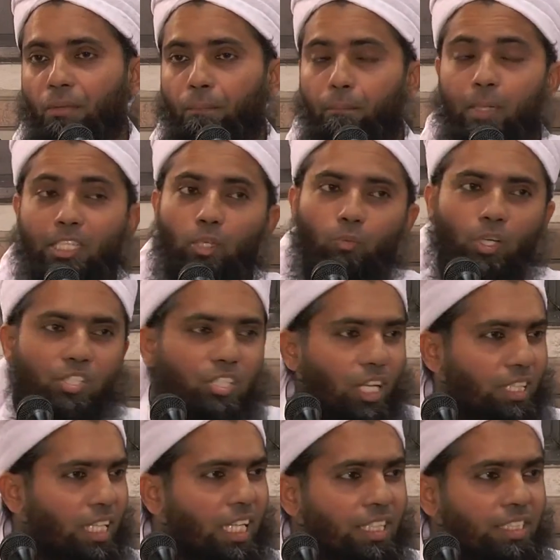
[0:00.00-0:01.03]
But it was
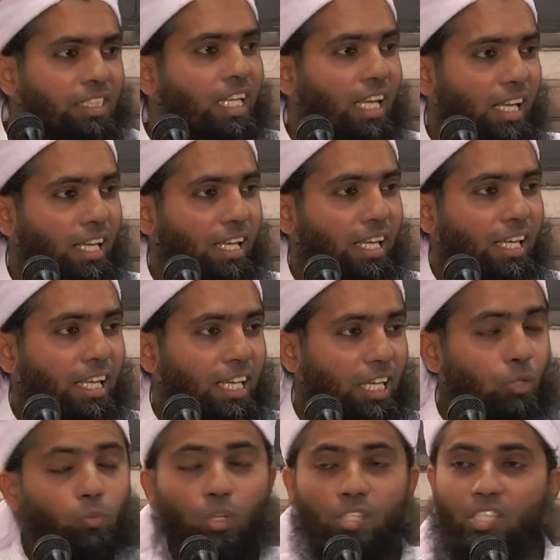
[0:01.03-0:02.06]
not easy.
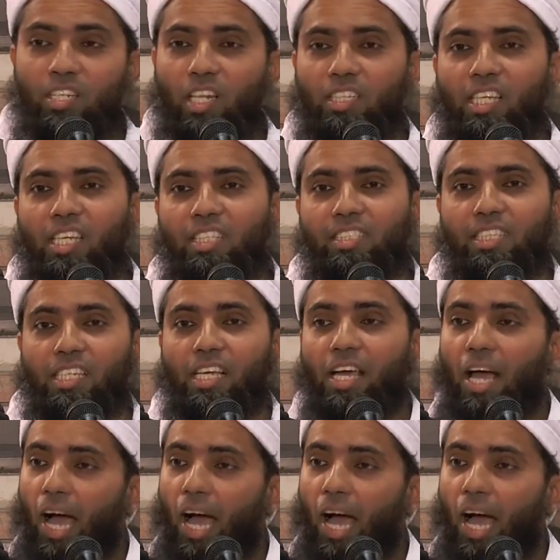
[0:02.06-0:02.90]
It was not easy.